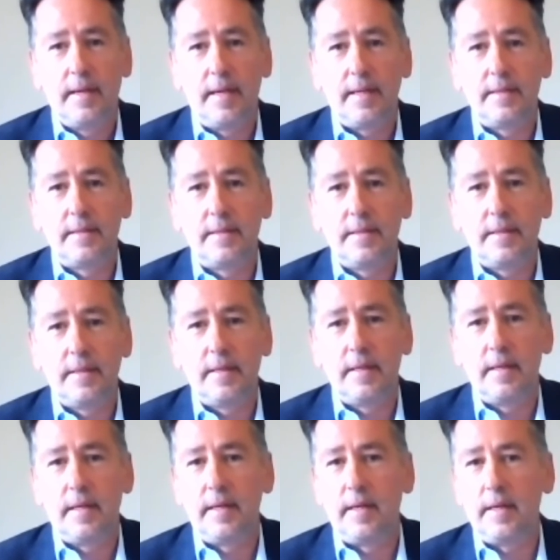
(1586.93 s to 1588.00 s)
And
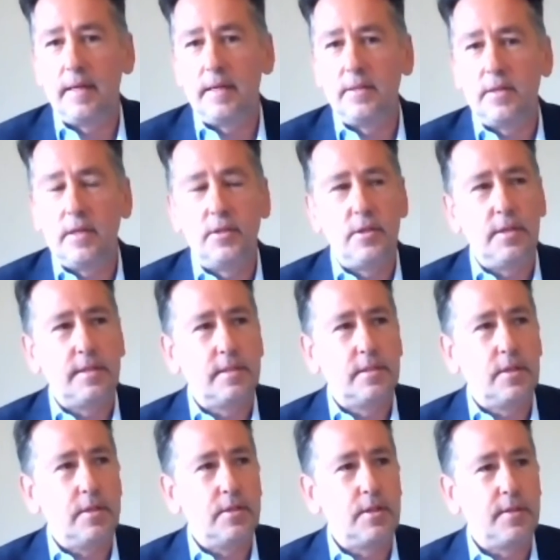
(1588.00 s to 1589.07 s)

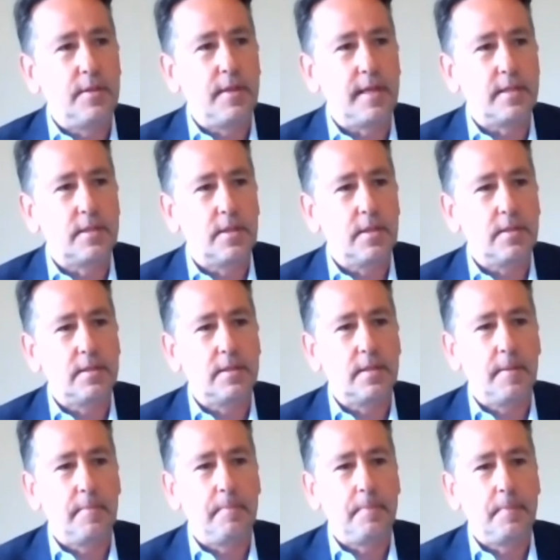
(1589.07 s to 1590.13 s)
she thinks
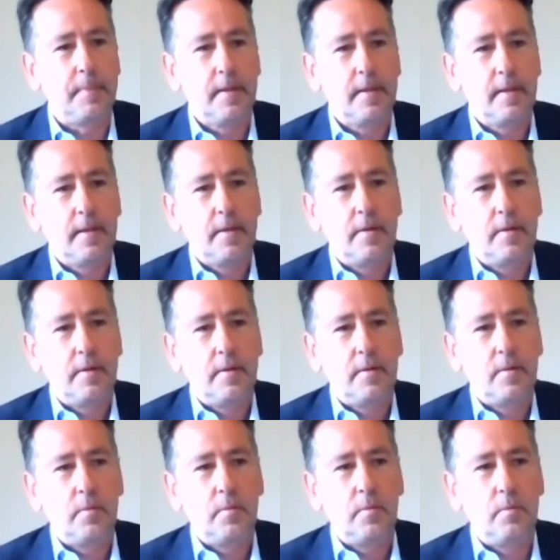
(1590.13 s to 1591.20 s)
that
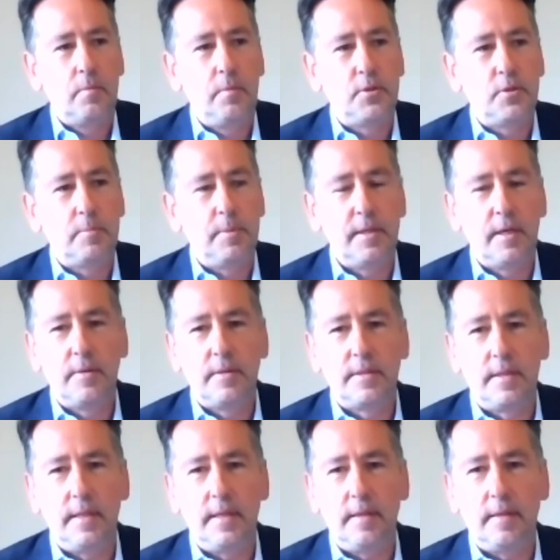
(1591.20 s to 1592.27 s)
we should be known
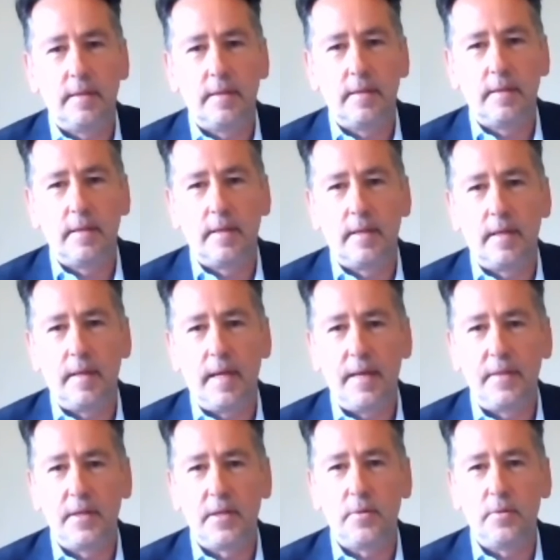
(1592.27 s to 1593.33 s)
as the
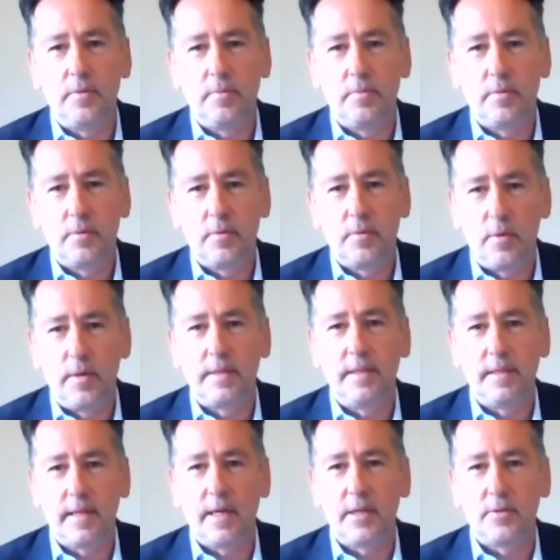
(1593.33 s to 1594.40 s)
ethical
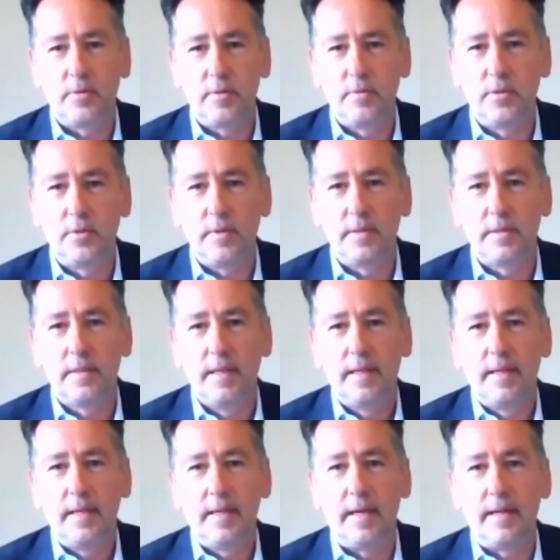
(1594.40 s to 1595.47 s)
quality caterer of choice,
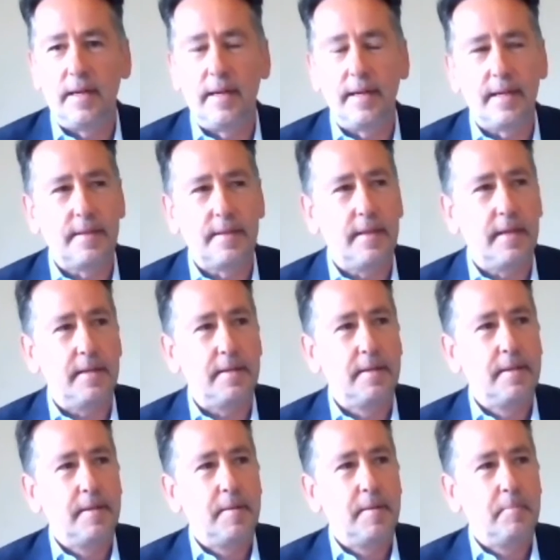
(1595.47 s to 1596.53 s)
and I like that.
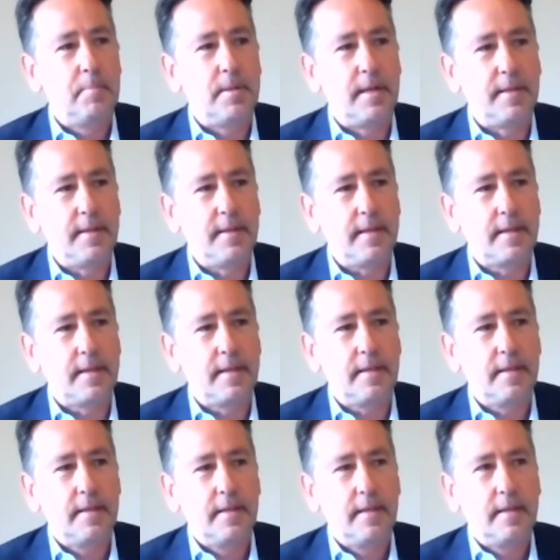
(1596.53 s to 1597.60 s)
But I think
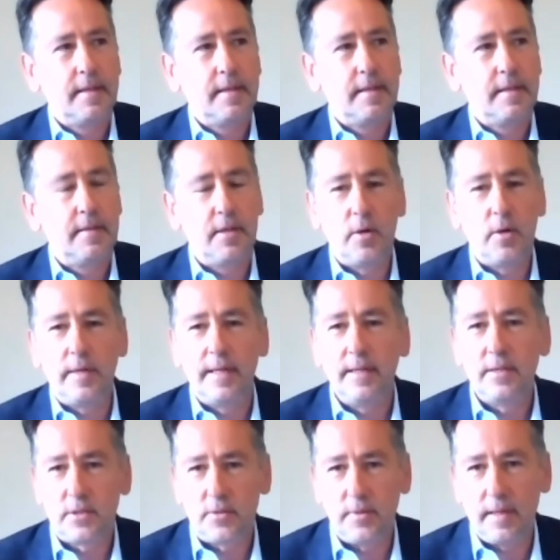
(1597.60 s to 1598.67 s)
the whole
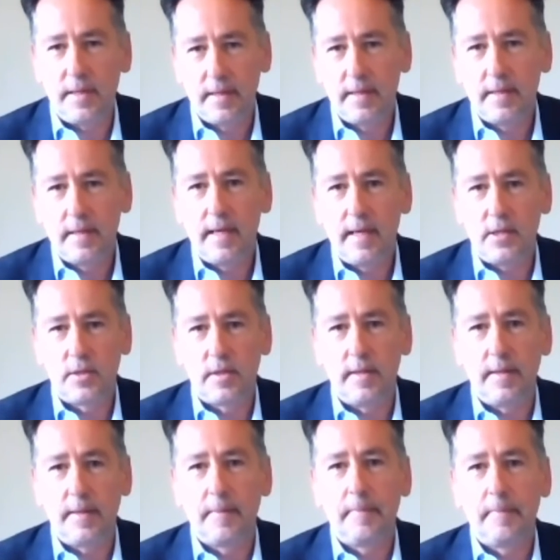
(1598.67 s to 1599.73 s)
industry
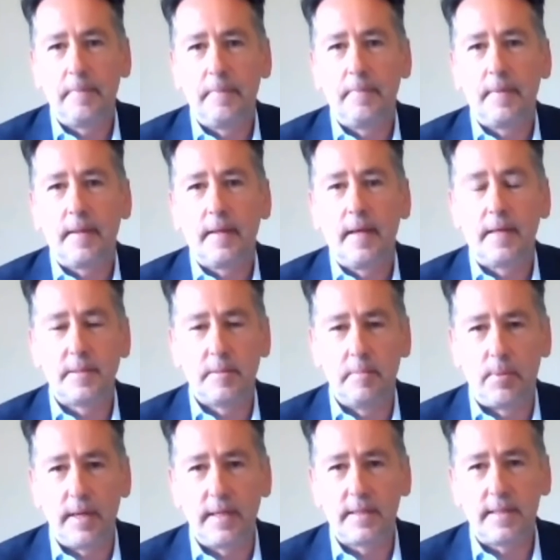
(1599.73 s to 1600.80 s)
actually has
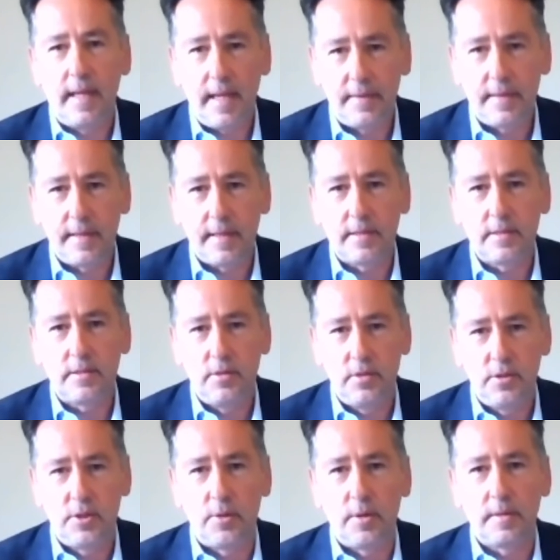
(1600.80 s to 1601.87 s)
embraced ethics
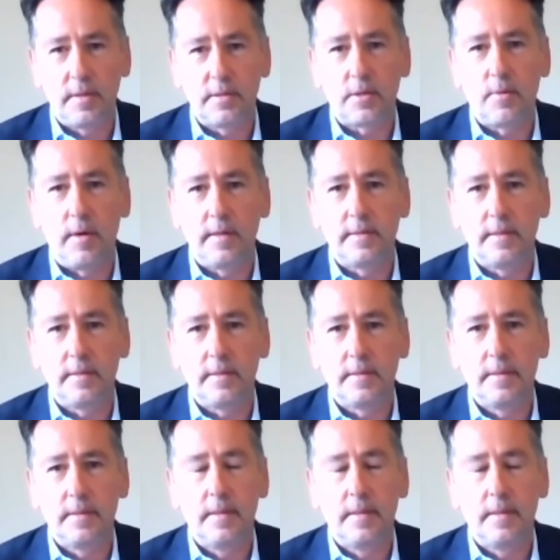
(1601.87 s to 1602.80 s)
during this crisis,